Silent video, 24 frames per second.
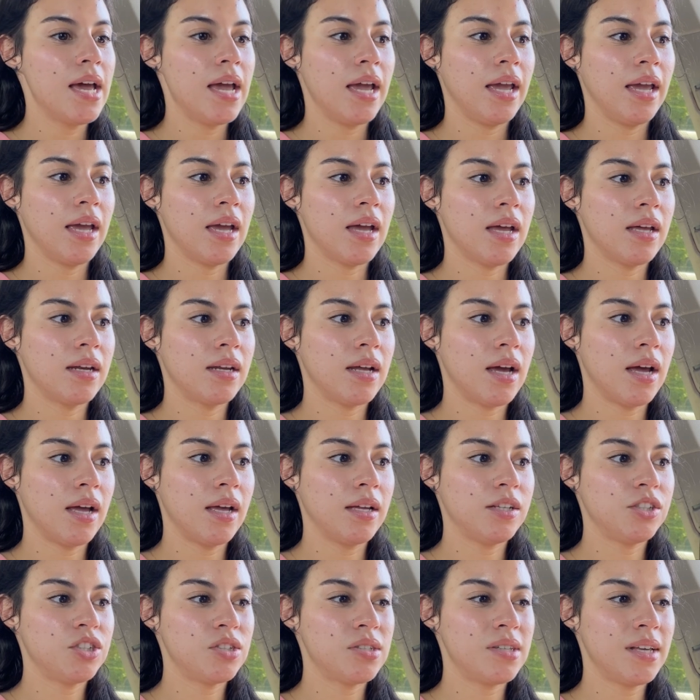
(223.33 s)
and
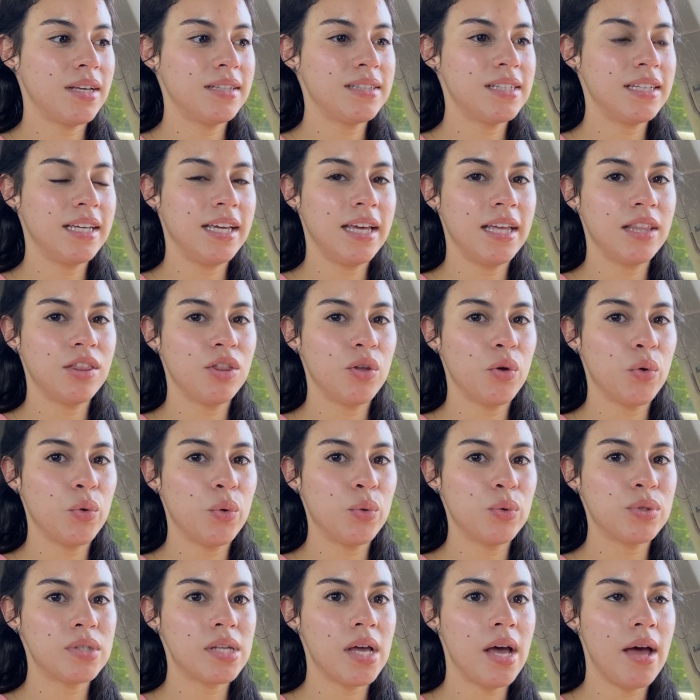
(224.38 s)
I just like to get
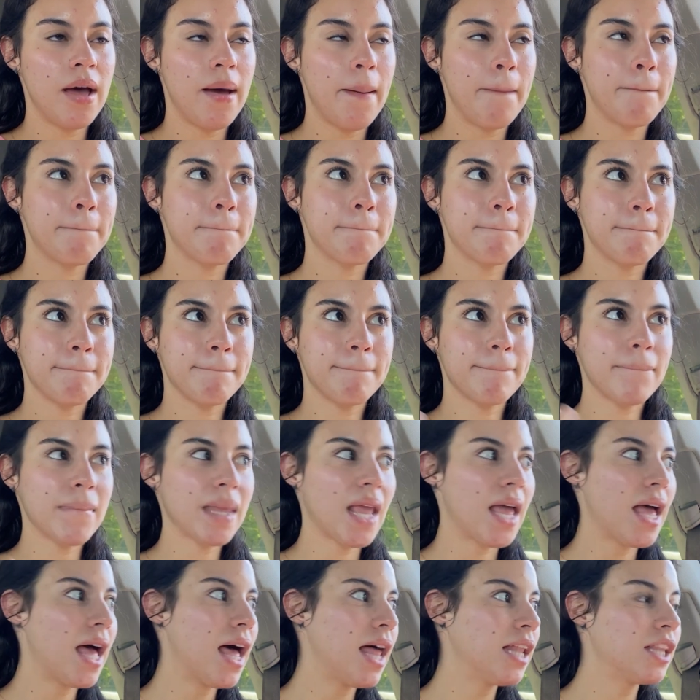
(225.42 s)
those
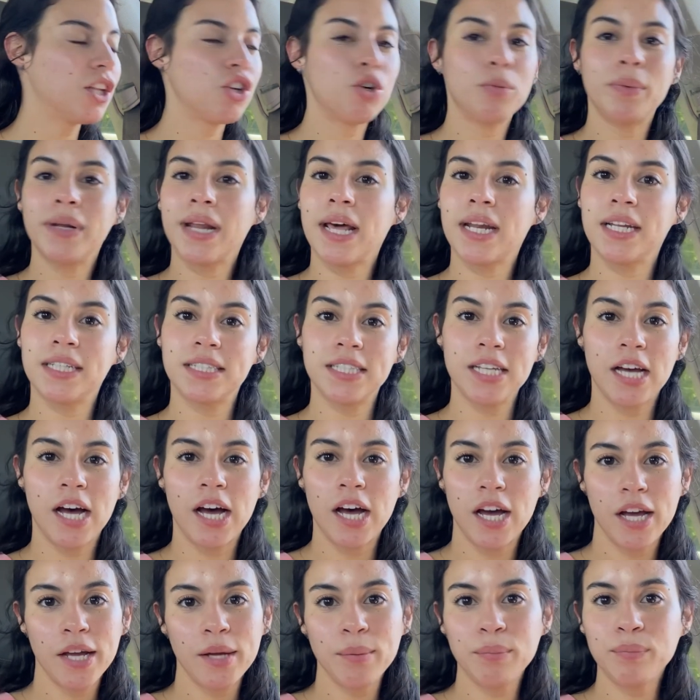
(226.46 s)
a little bit at a
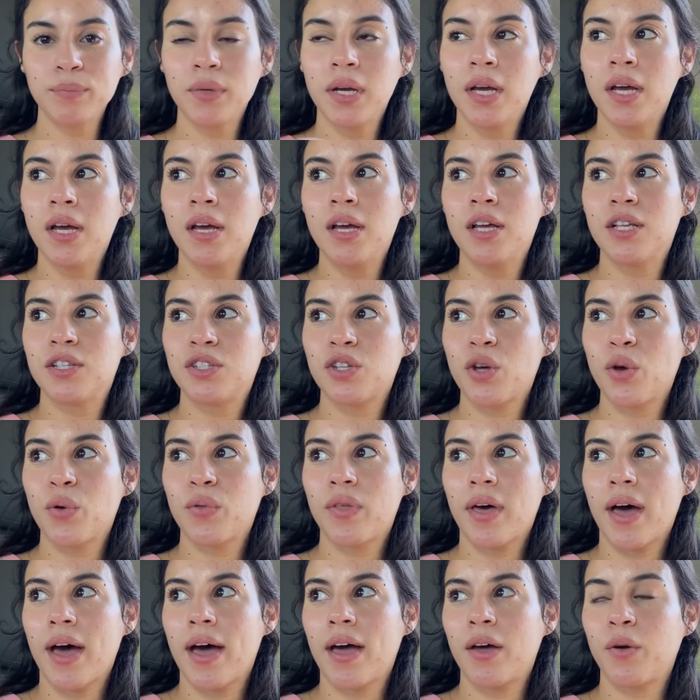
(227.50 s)
time
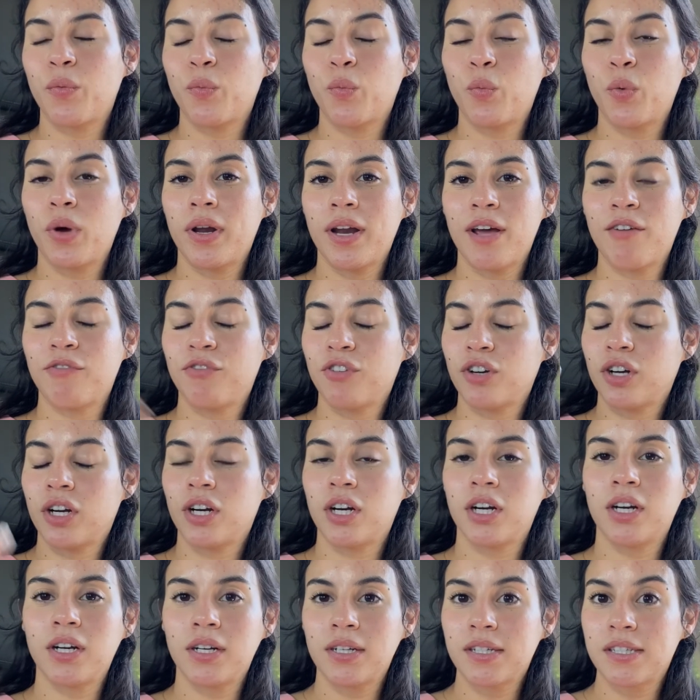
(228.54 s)
so that
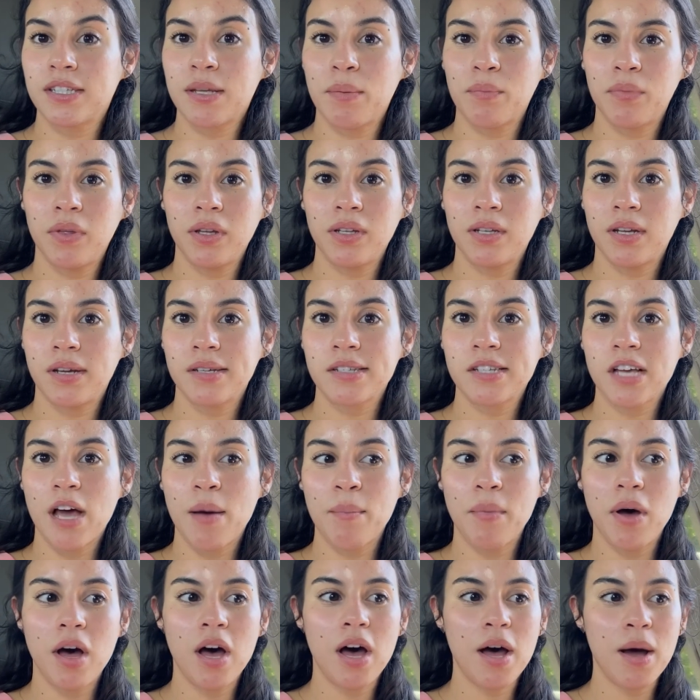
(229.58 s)
whenever something does
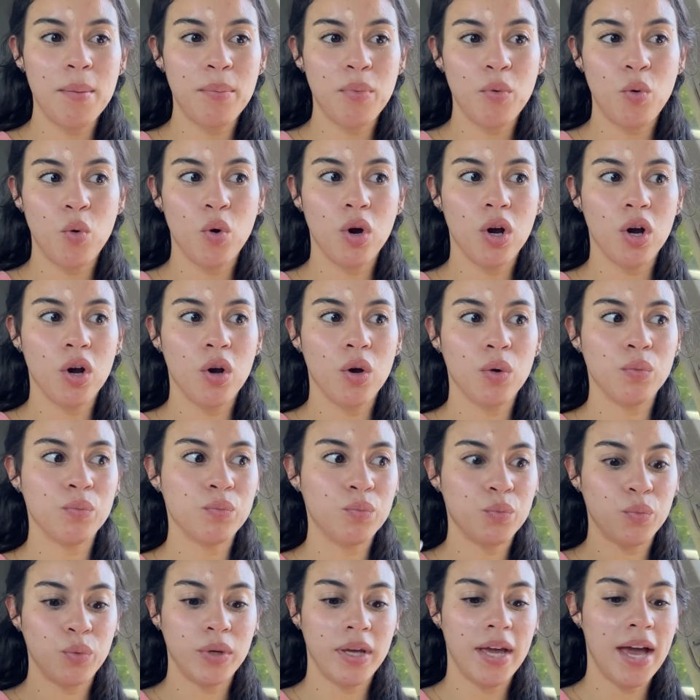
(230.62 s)
come up or
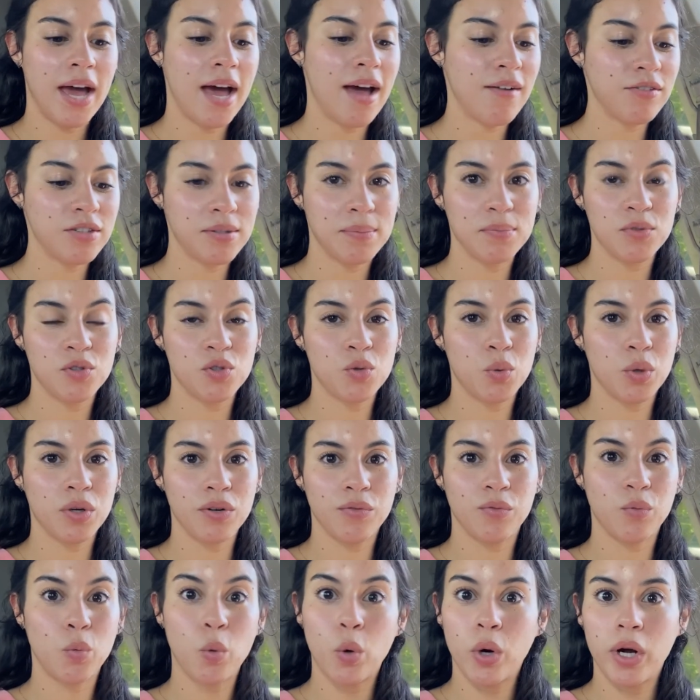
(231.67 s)
we have some
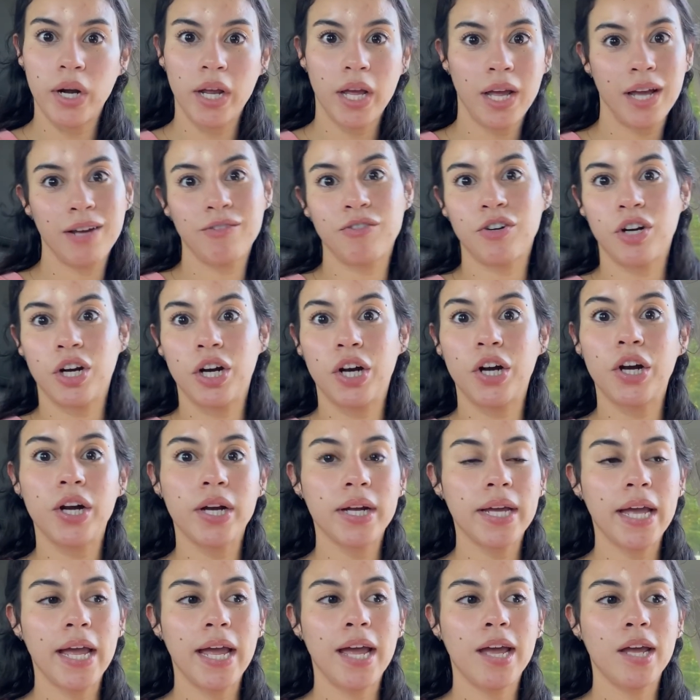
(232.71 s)
sort of warning for a
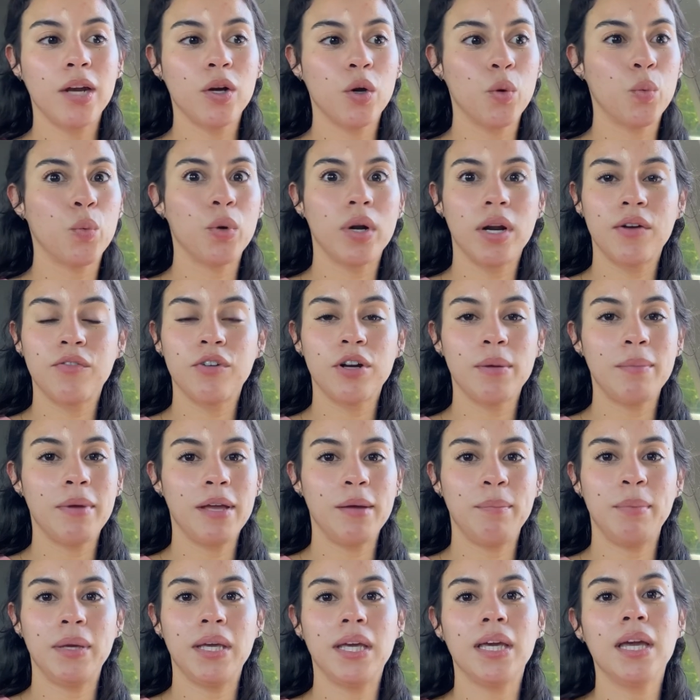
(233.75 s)
hurricane or whatever it
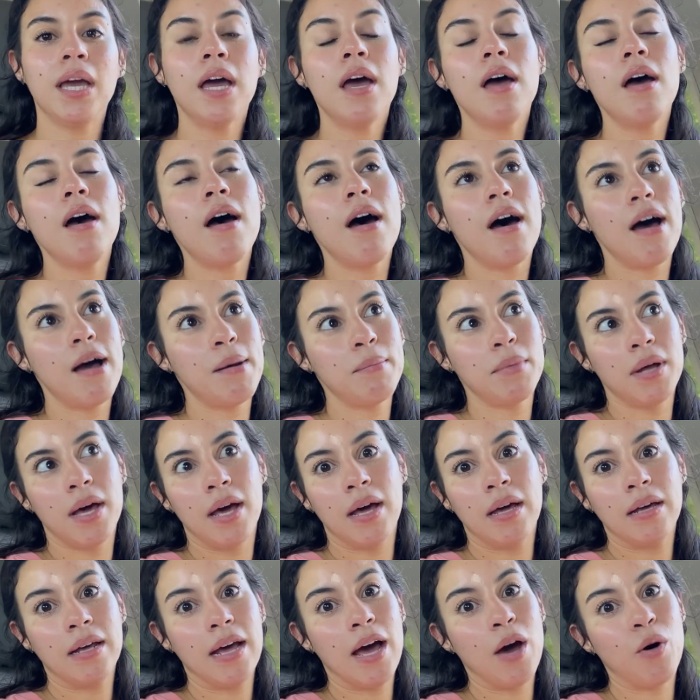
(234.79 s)
may be, I'm
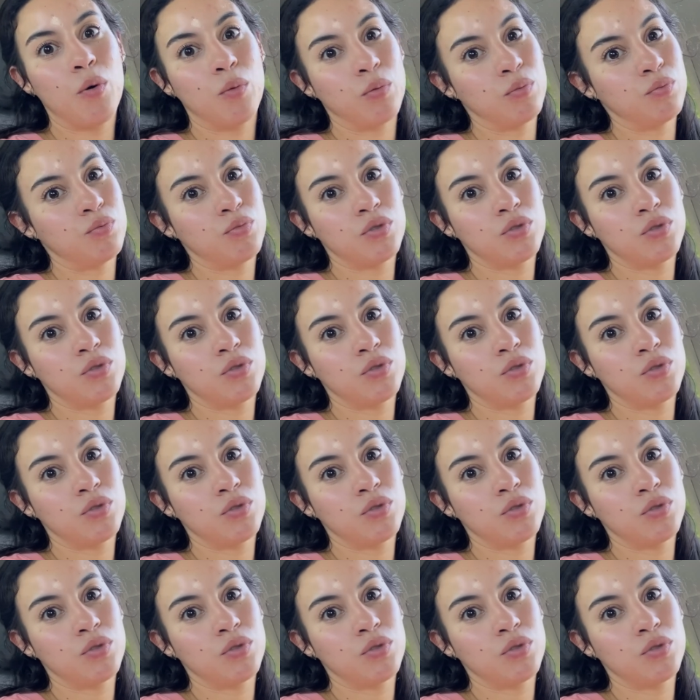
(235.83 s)
not out